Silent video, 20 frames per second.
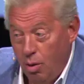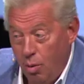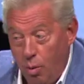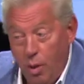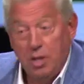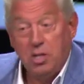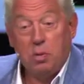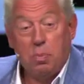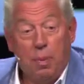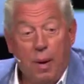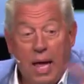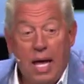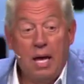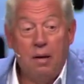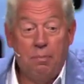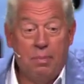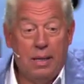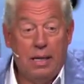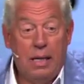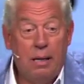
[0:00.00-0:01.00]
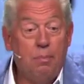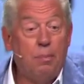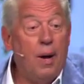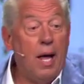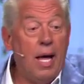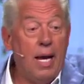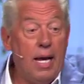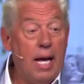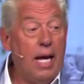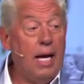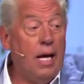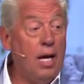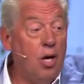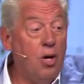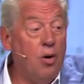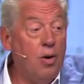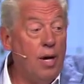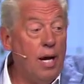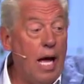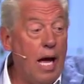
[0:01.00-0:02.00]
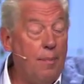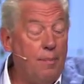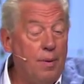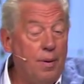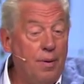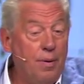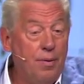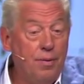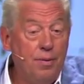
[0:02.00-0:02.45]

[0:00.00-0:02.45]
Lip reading: What's plan B? Plan A ain't going to happen.